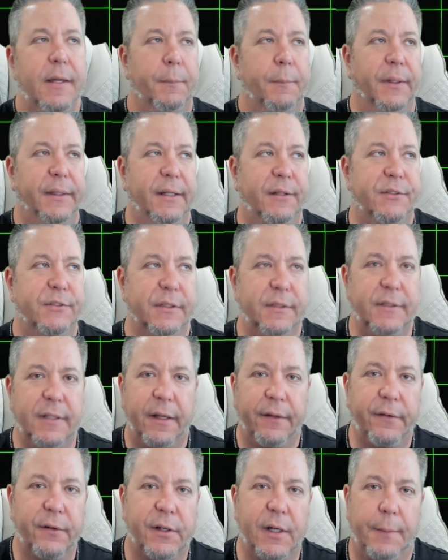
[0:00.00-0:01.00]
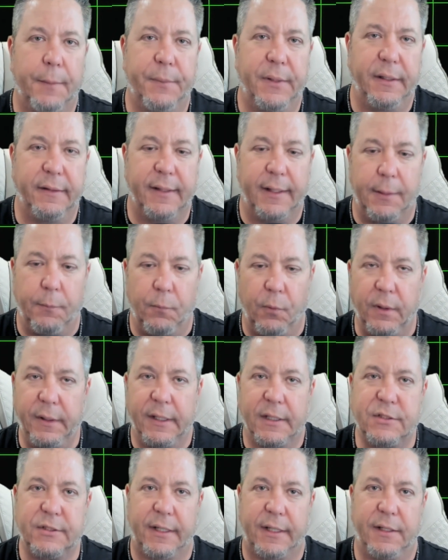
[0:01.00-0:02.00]
But there's another company that I'm really
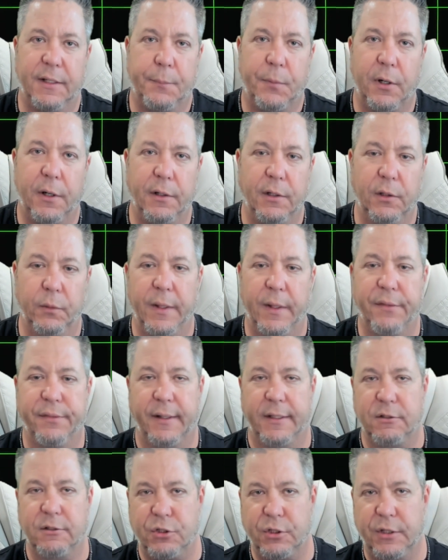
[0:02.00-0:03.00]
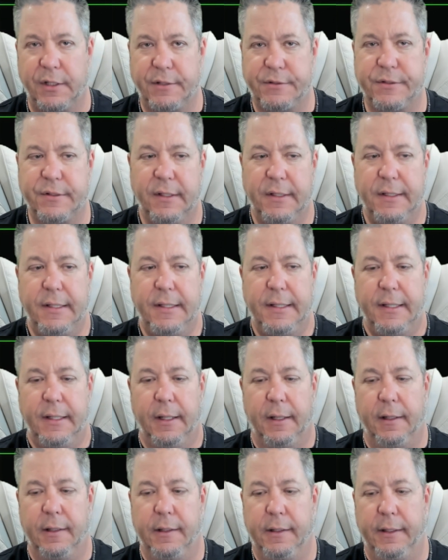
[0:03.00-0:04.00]
excited to partner with. I just
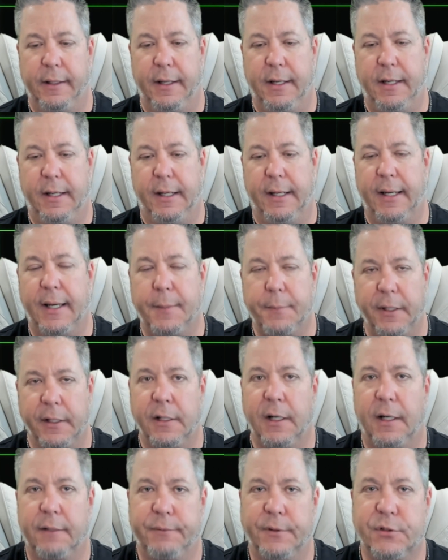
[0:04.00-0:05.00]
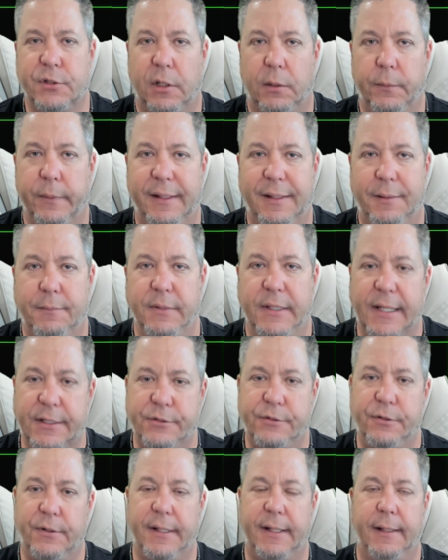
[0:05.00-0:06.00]
had my conference call with them
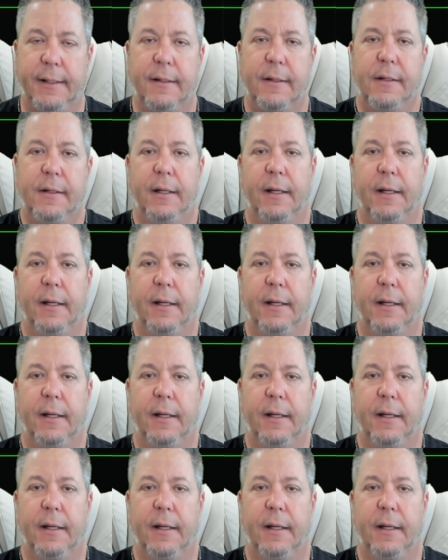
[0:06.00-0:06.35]
yesterday.